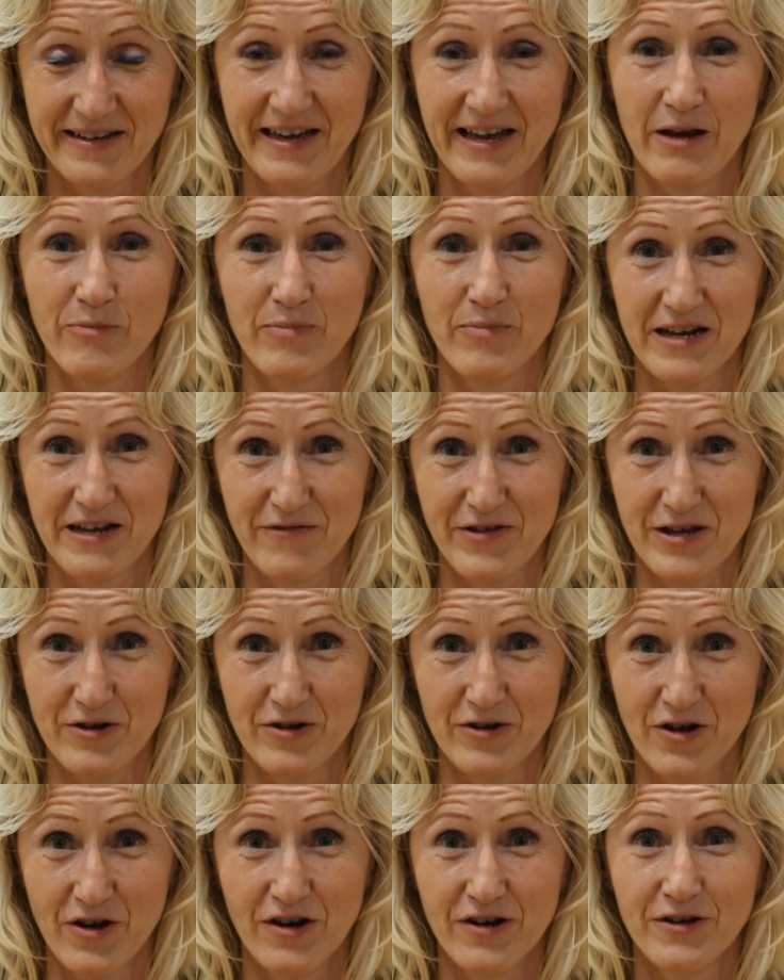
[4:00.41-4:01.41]
and believe it or
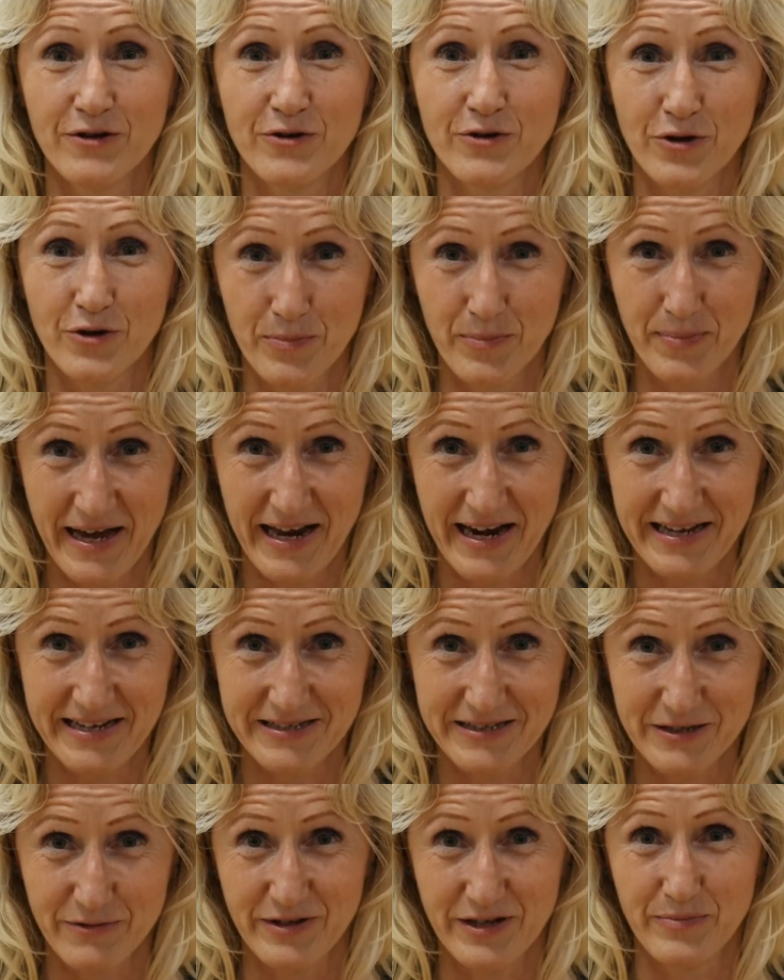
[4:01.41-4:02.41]
not, your
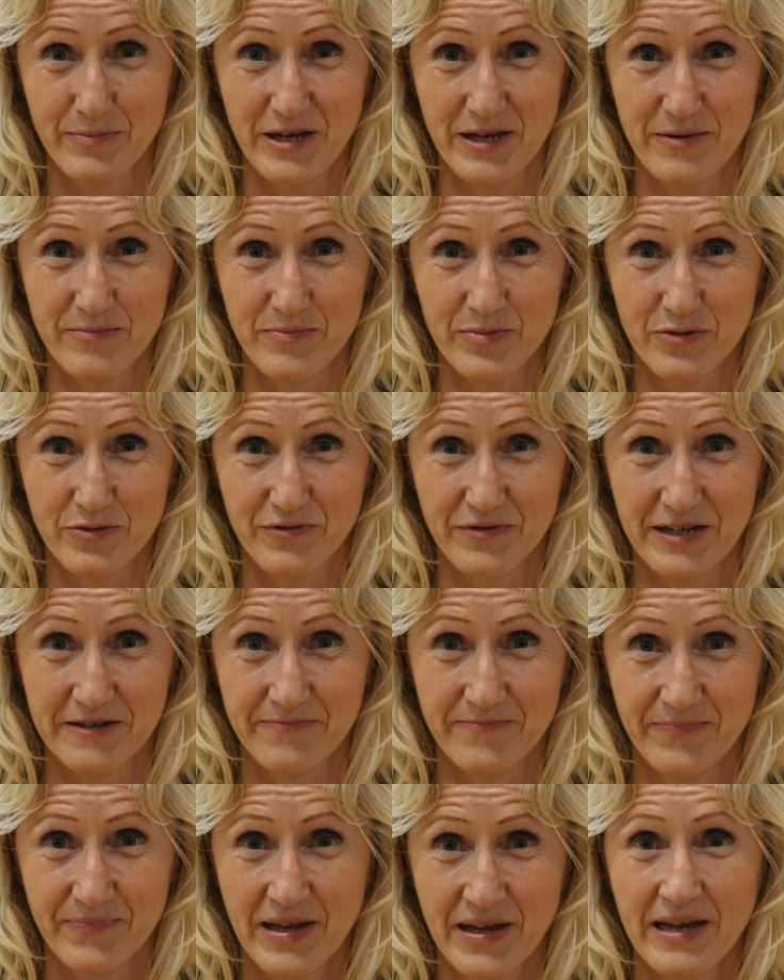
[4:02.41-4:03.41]
balance will be improving.
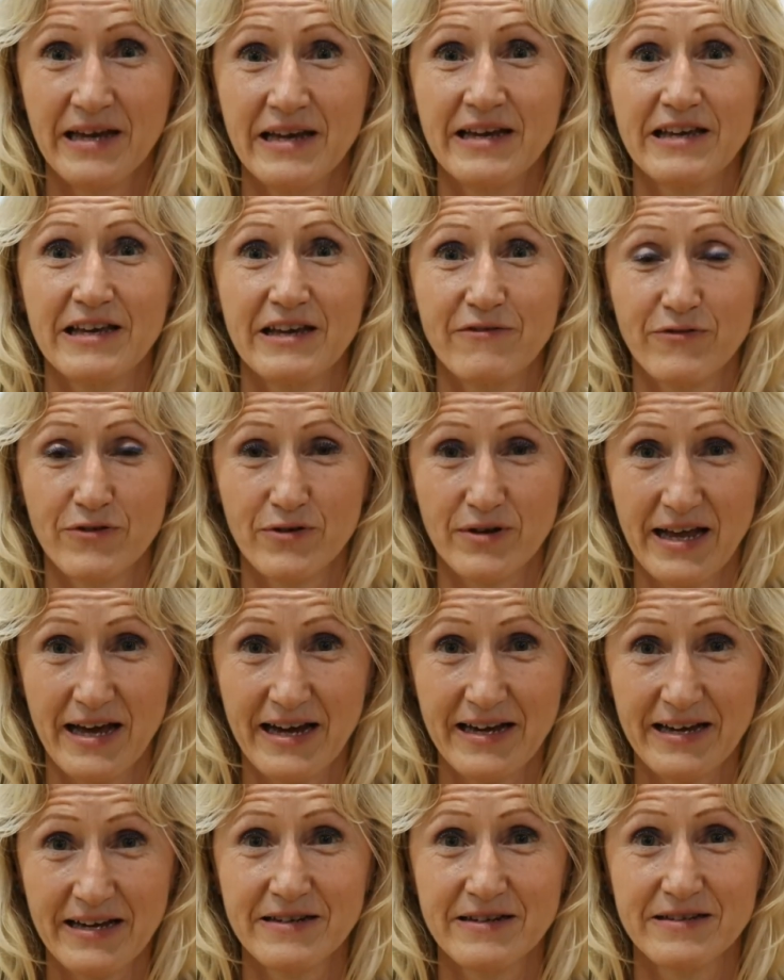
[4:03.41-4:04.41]
If you
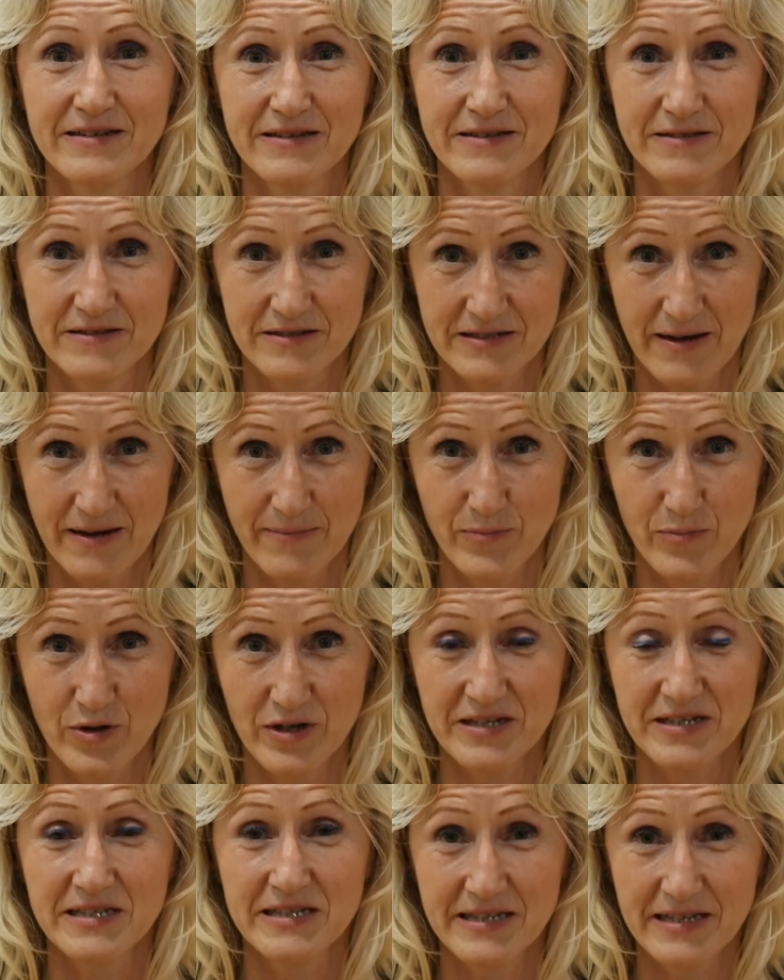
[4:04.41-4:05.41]
like some more
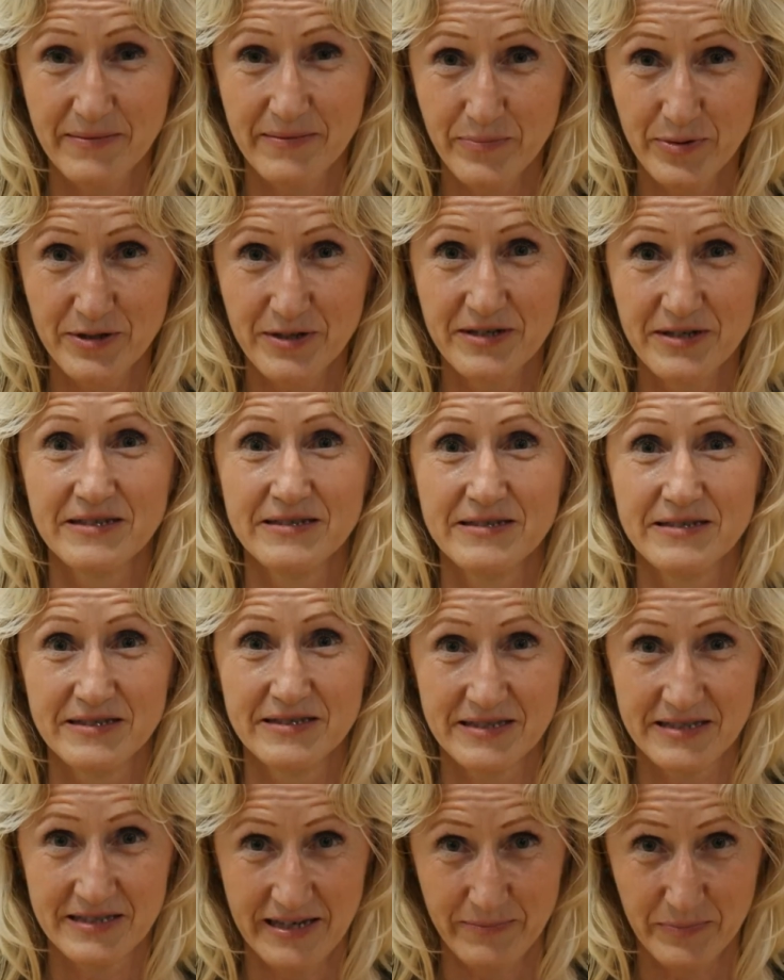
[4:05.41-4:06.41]
simple
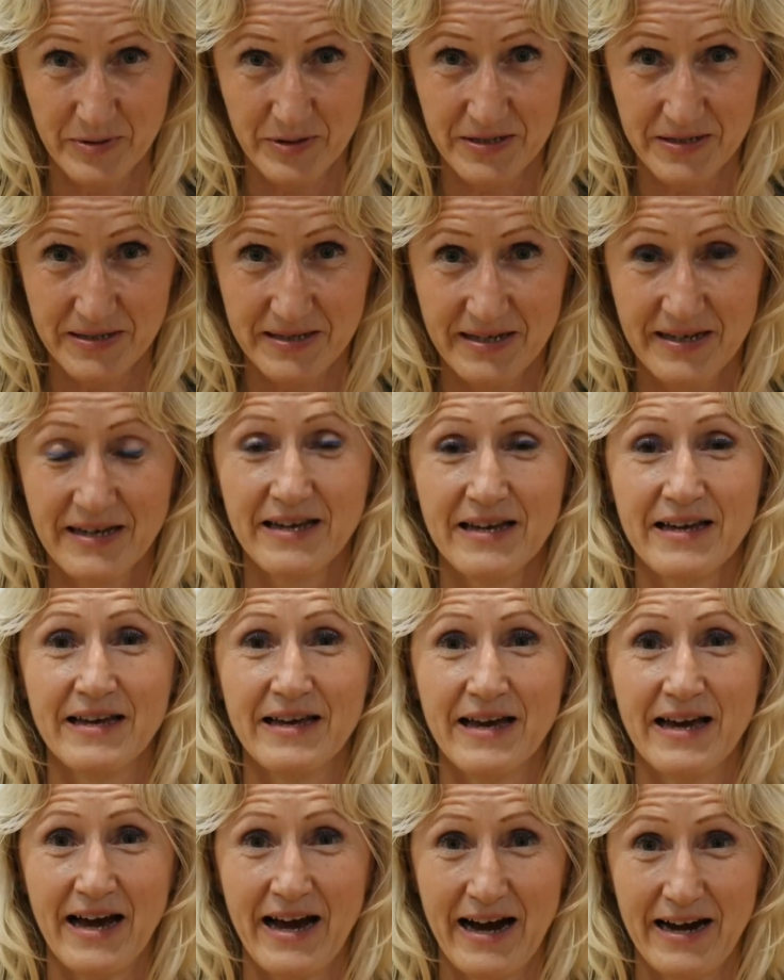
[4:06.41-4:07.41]
tips,
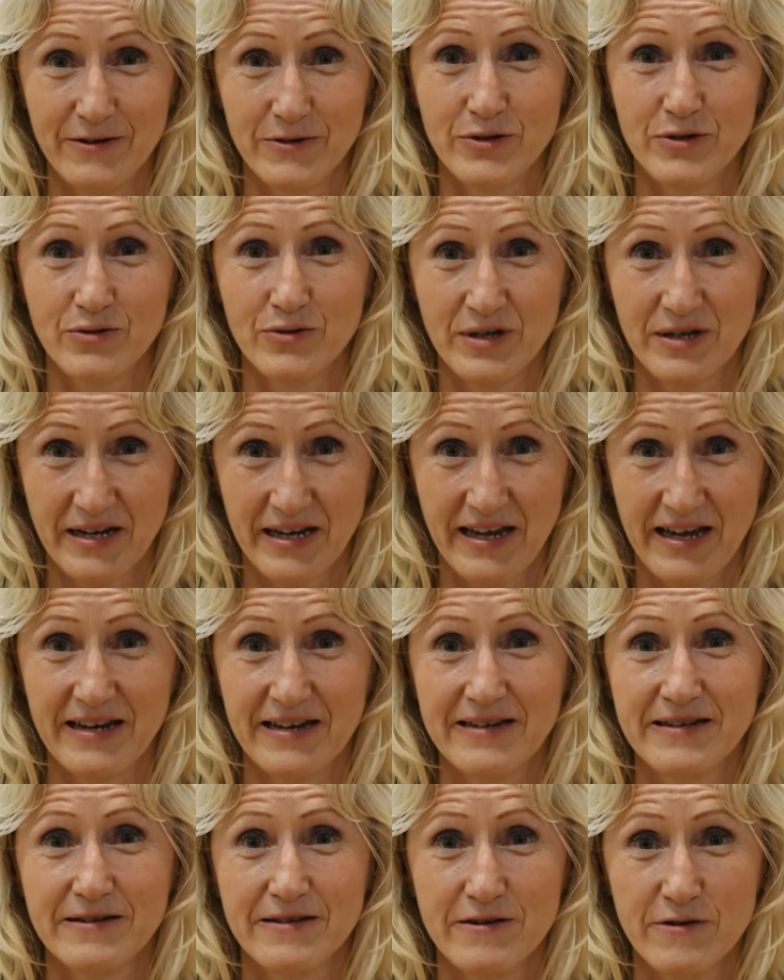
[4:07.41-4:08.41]
how to
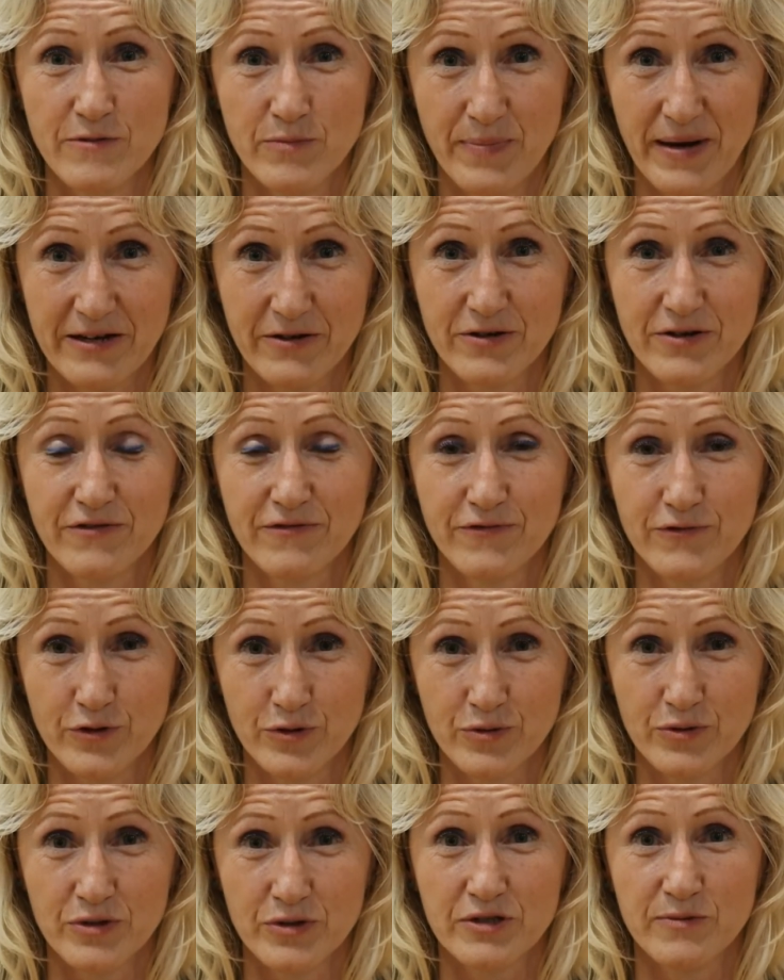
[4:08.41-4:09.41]
create better
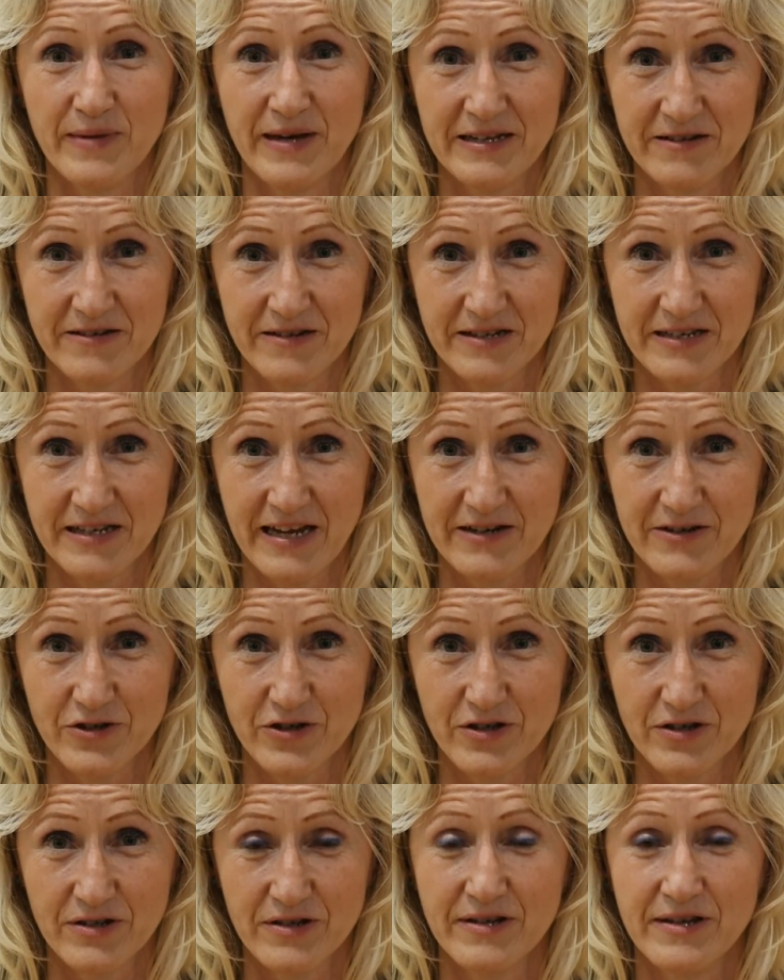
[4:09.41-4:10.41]
focus, better
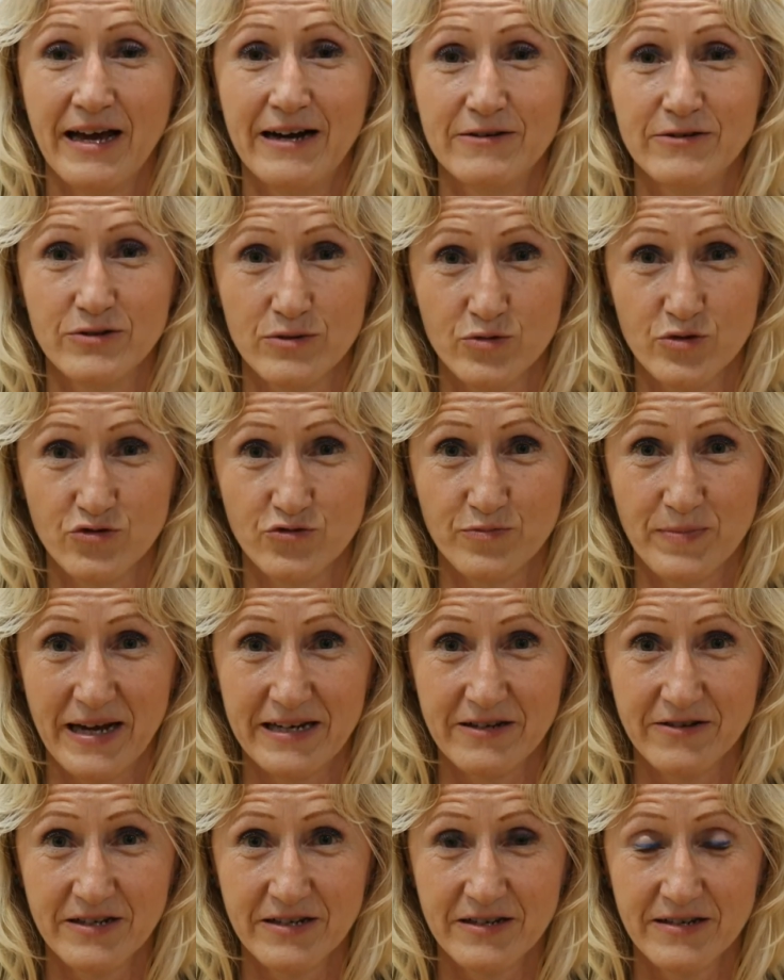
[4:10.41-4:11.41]
attention, how to move
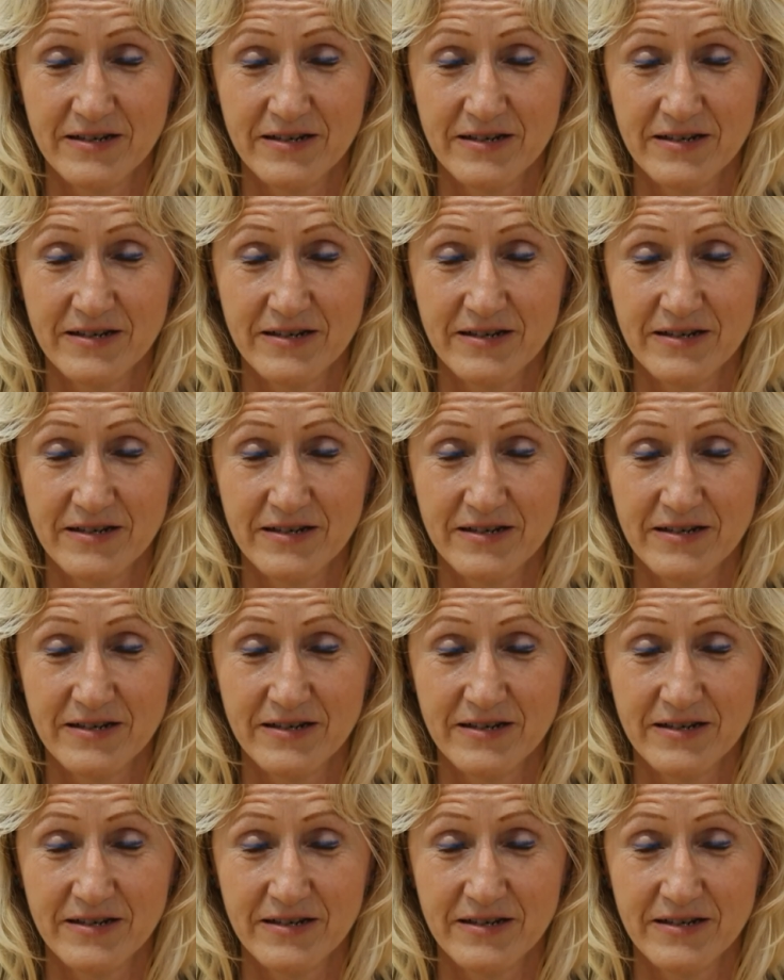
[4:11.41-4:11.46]
better,